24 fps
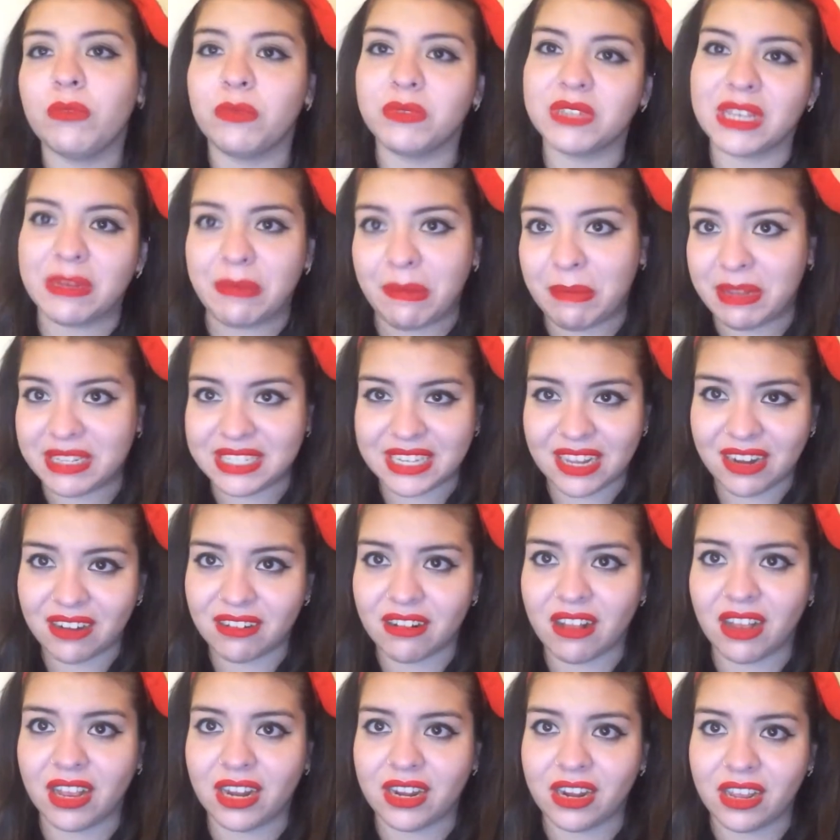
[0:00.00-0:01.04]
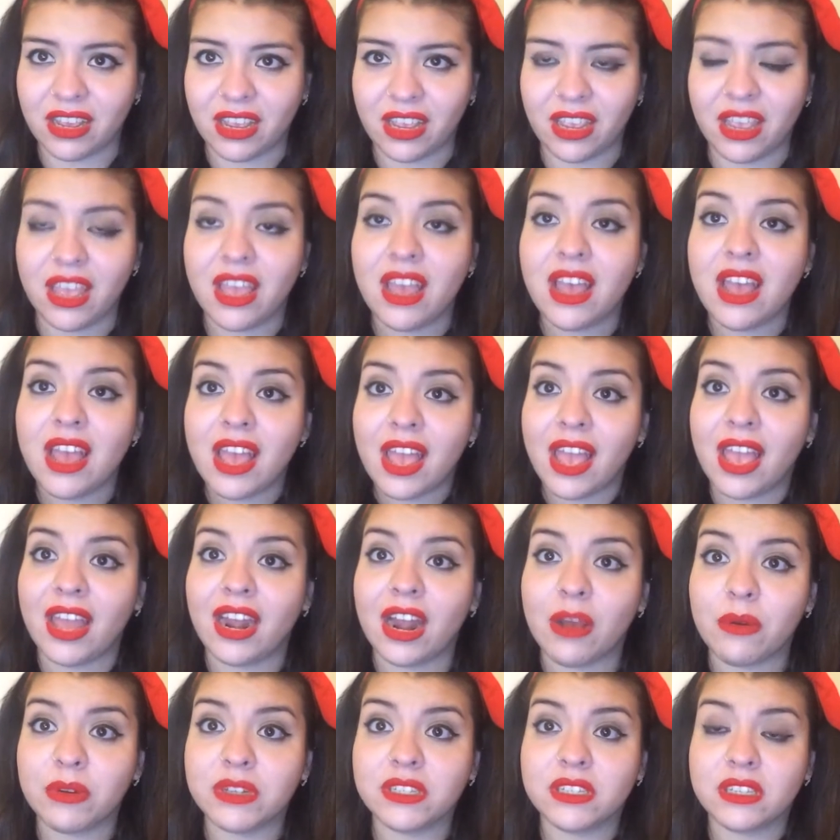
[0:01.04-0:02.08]
It was like maybe 10 o'clock at night,
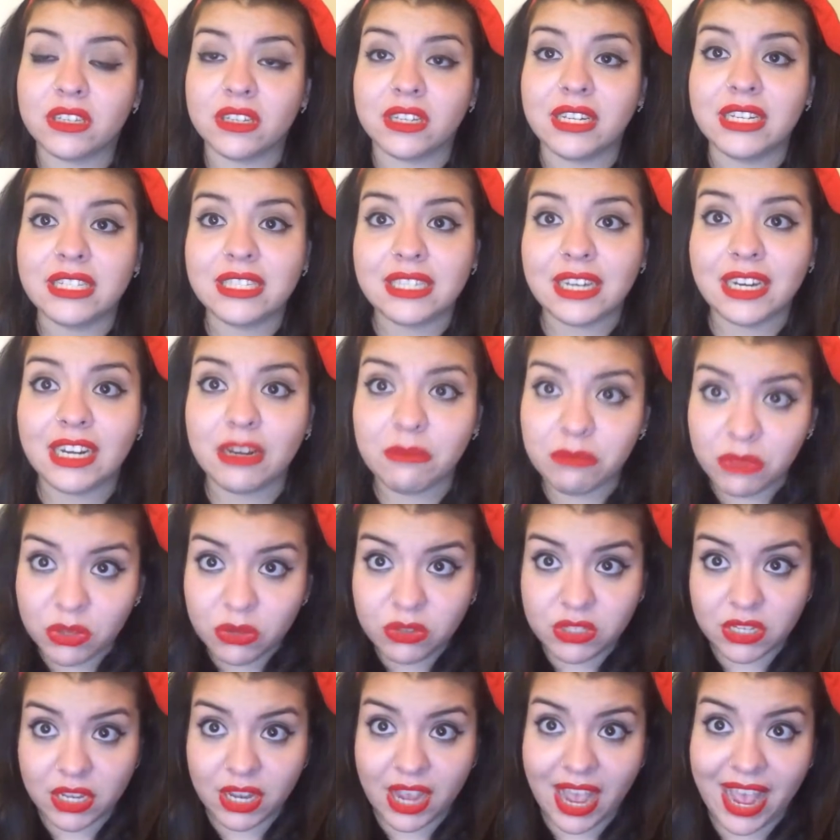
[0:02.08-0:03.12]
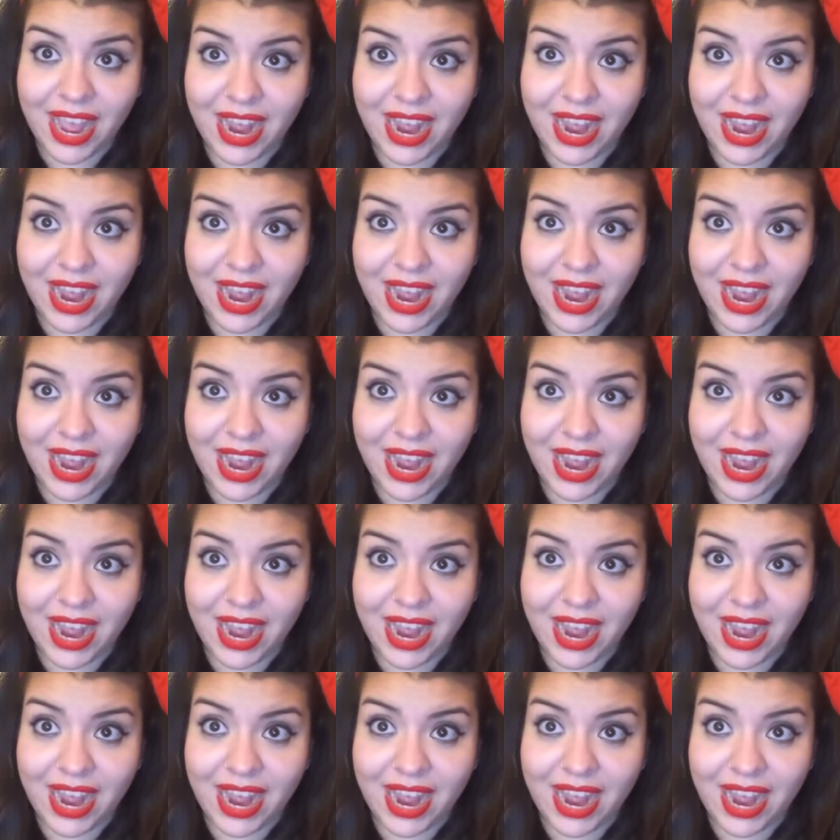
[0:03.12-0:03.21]
and I was listening to music.